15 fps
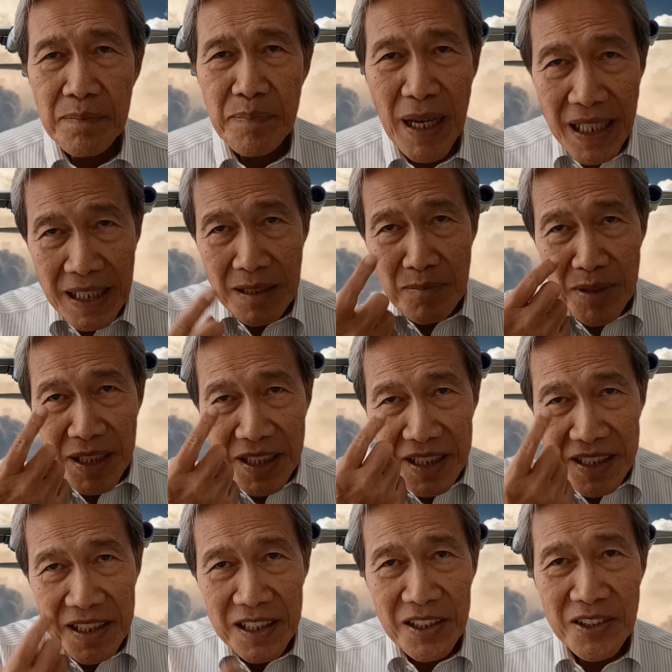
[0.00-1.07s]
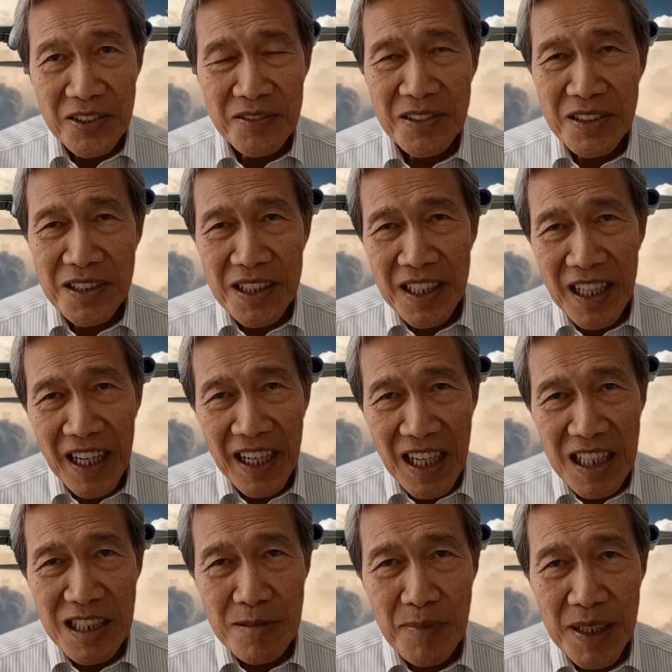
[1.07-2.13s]
beckoned me, you know, and
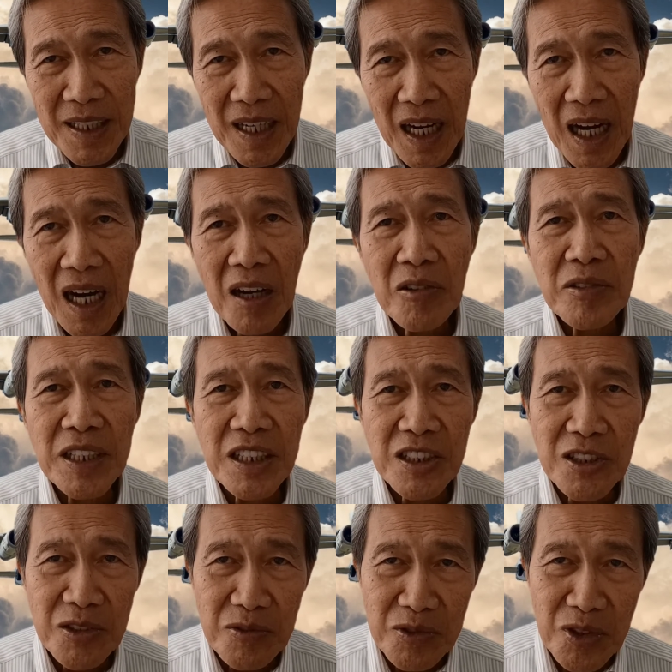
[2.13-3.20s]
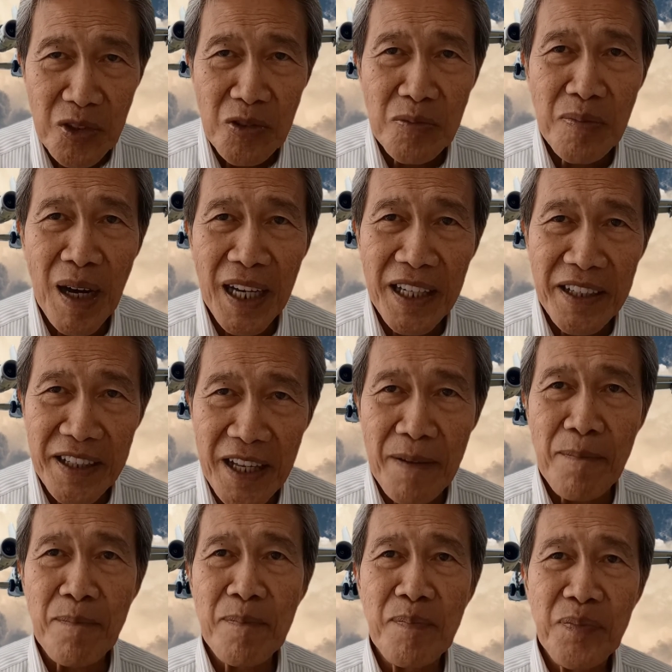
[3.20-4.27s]
asked me, how did you know my
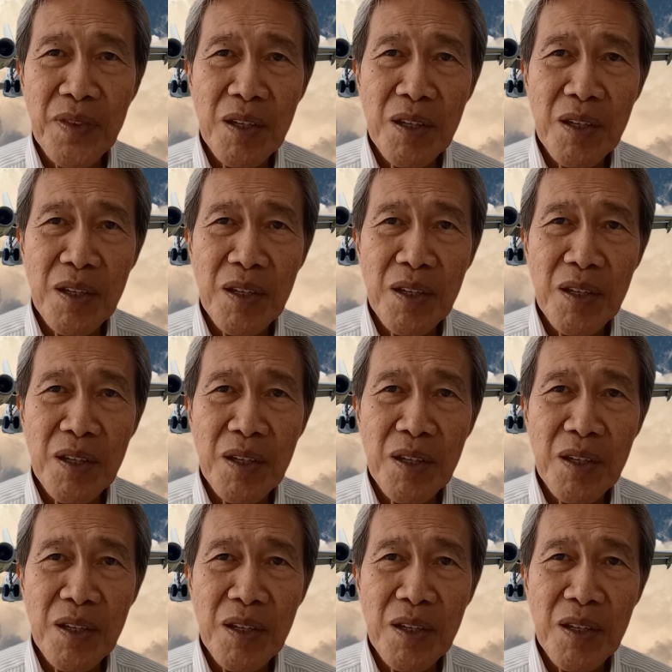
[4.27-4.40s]
name?